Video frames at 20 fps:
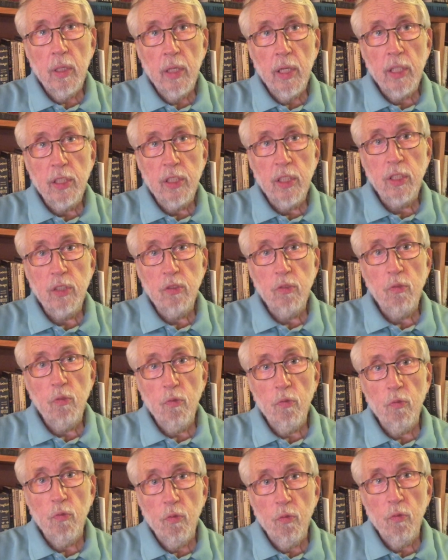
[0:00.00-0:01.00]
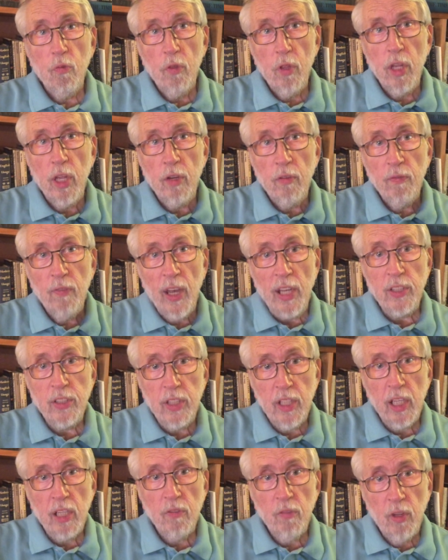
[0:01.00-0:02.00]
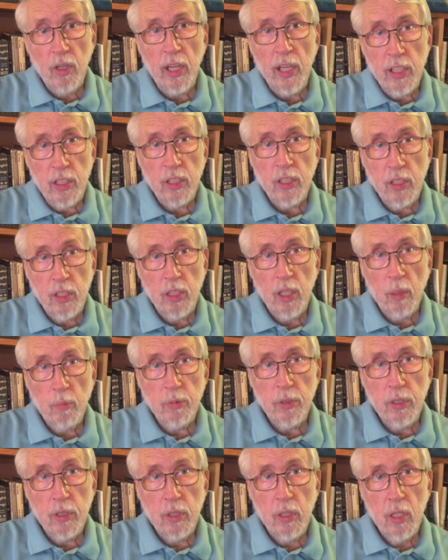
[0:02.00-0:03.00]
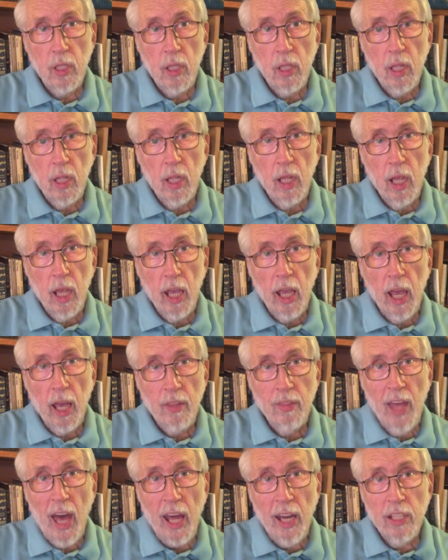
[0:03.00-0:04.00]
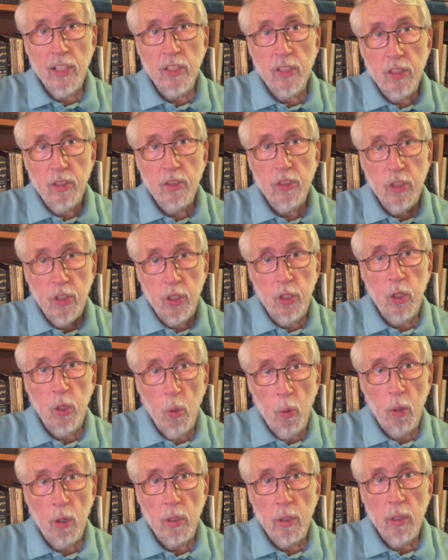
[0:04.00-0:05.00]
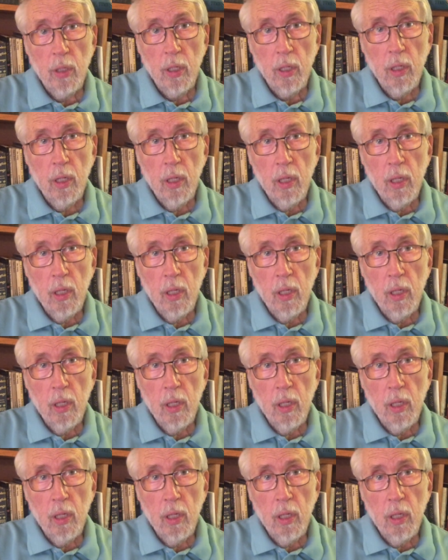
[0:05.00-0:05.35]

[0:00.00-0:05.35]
It's just investing in relationships. And that is secured